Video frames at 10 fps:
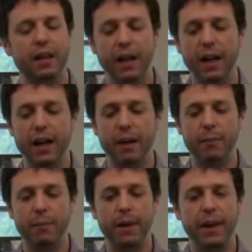
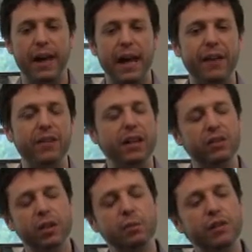And then in
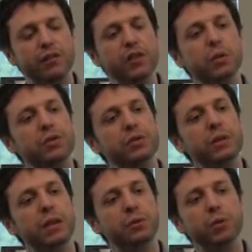terms of Visual
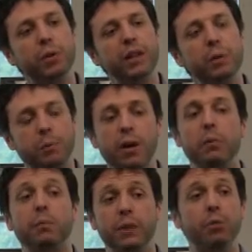Studio tooling, we
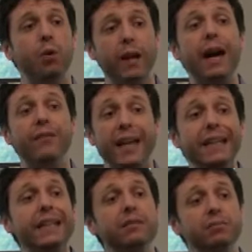probably won't have
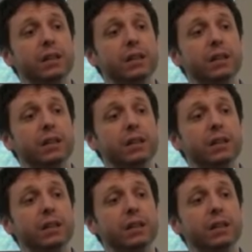any